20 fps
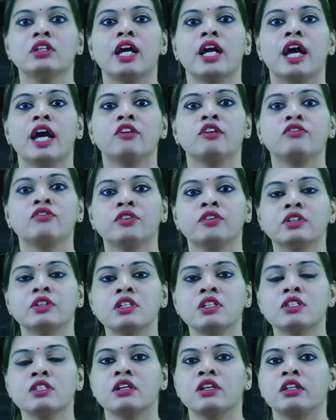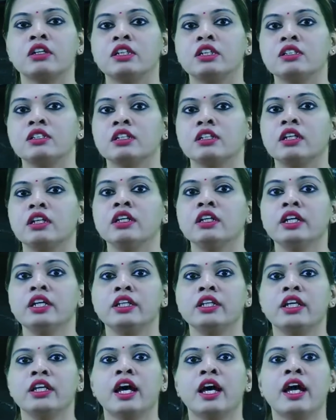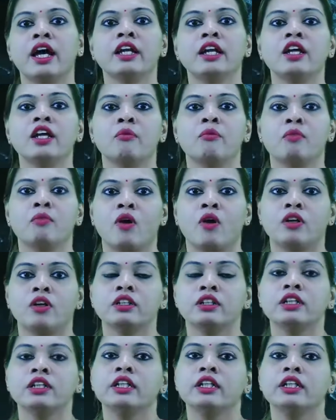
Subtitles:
and further studies in India and abroad.